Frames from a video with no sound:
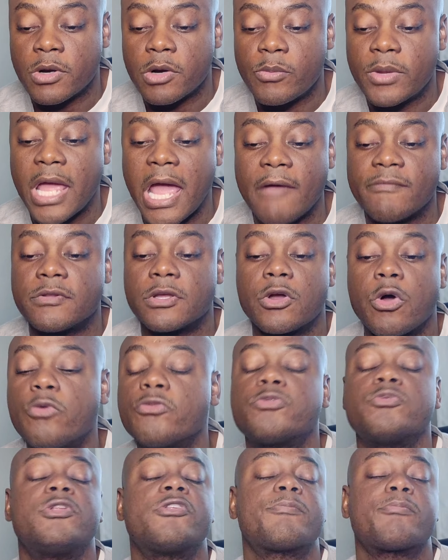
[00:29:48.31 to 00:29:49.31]
where we have to
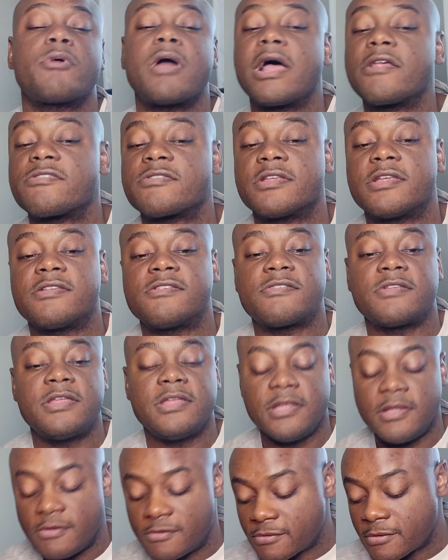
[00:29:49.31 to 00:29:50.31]
go through these
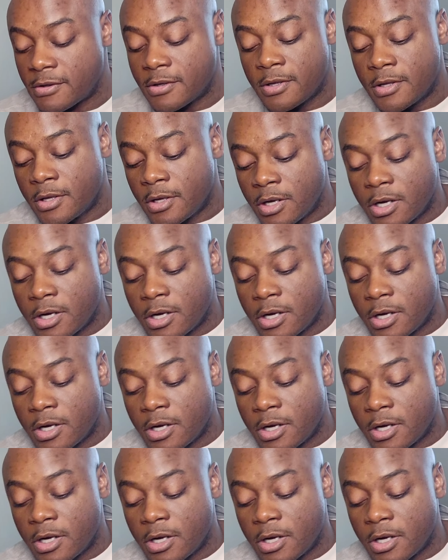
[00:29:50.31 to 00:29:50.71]
processes